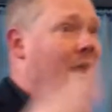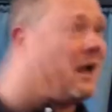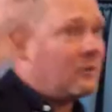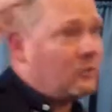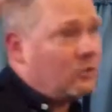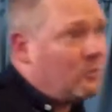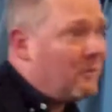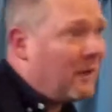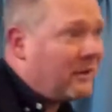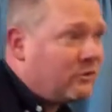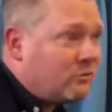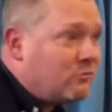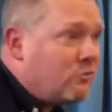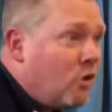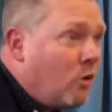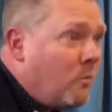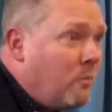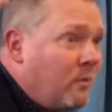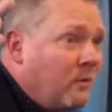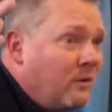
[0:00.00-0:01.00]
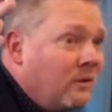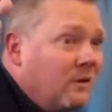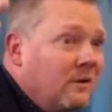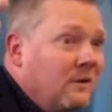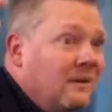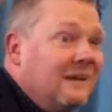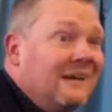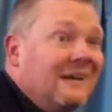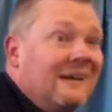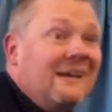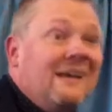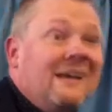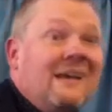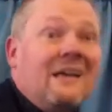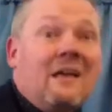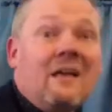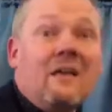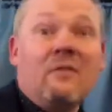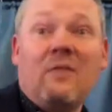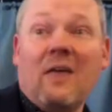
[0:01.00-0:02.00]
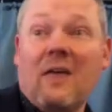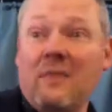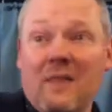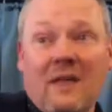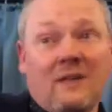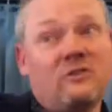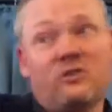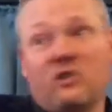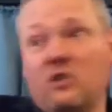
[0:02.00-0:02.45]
I don't measure up, then that's